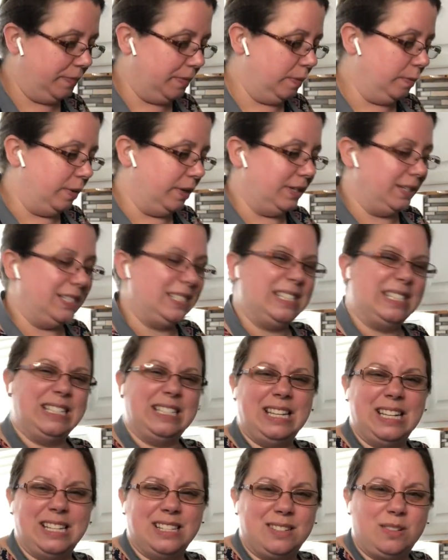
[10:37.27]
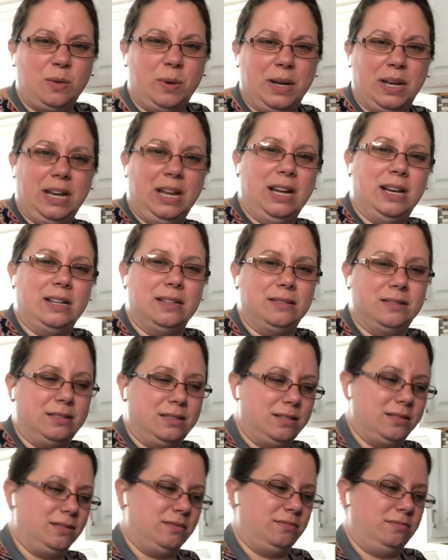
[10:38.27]
where it doesn't taste quite
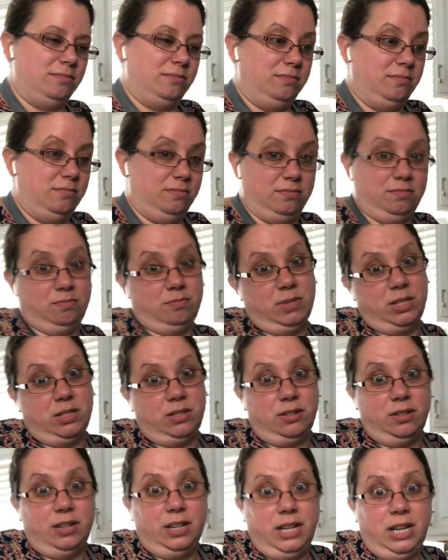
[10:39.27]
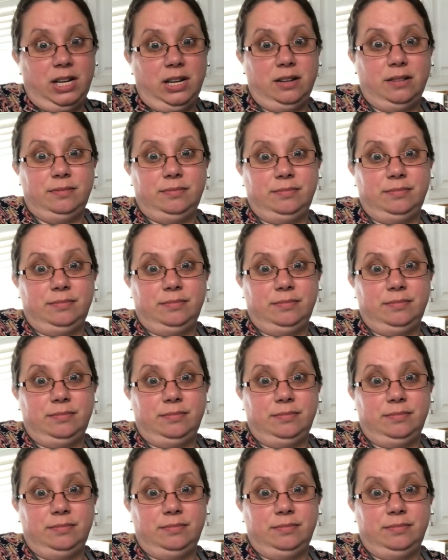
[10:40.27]
as mustardy.